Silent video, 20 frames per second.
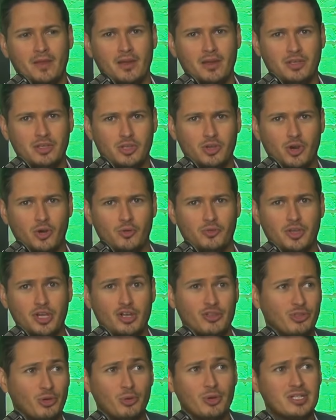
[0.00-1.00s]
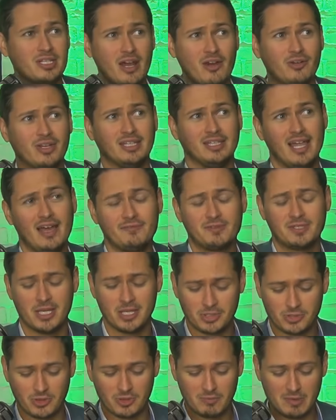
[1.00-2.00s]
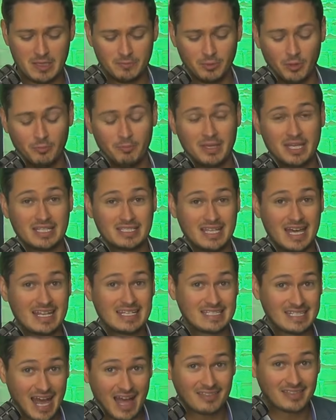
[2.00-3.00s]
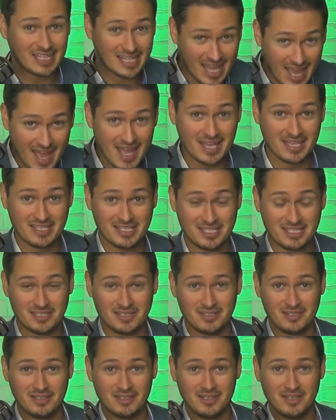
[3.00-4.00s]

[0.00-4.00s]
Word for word: uh, you know, the authoritarian left censoring people because that is not the case.